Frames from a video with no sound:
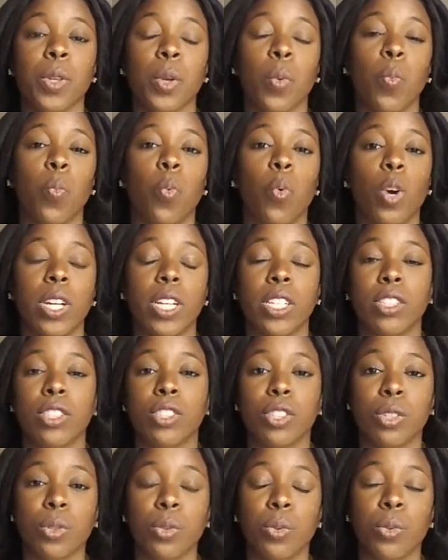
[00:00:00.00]
wanted
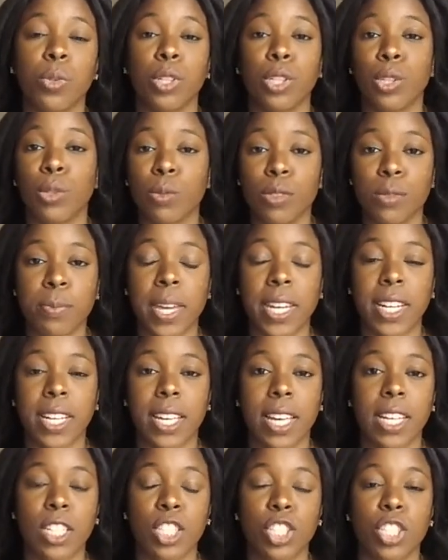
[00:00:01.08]
to use
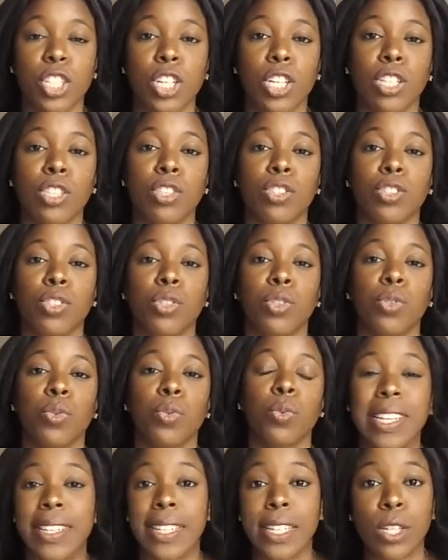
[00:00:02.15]
medication to
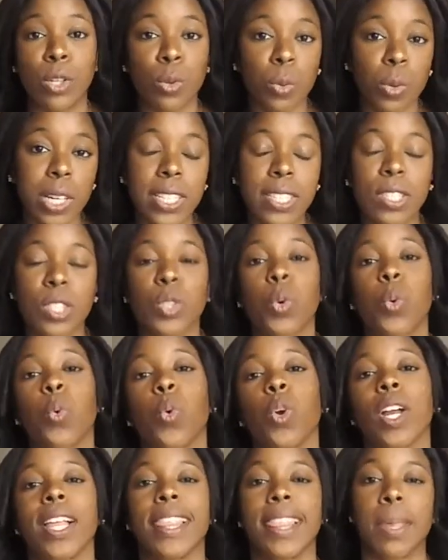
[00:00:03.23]
decrease or
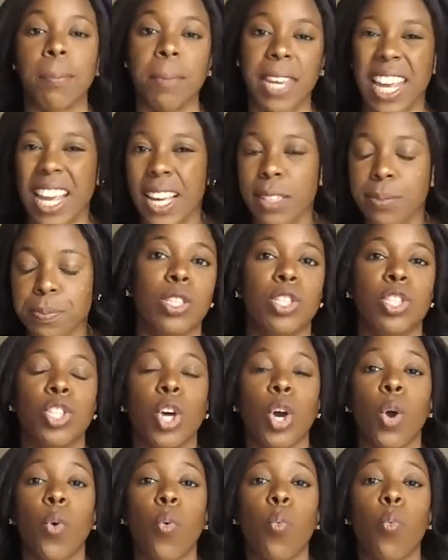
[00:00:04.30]
eliminate.
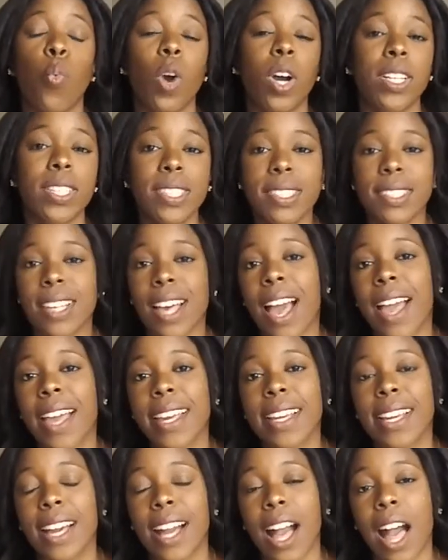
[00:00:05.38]
So once I
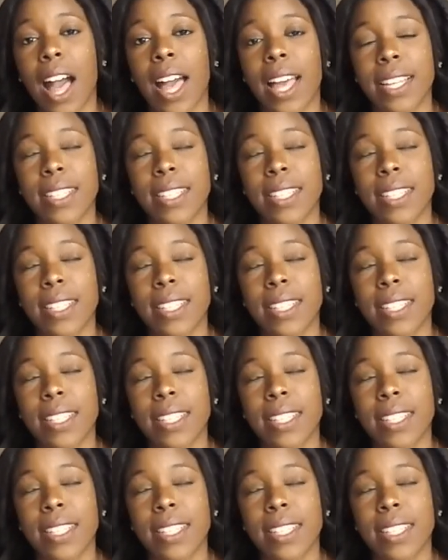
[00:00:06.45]
got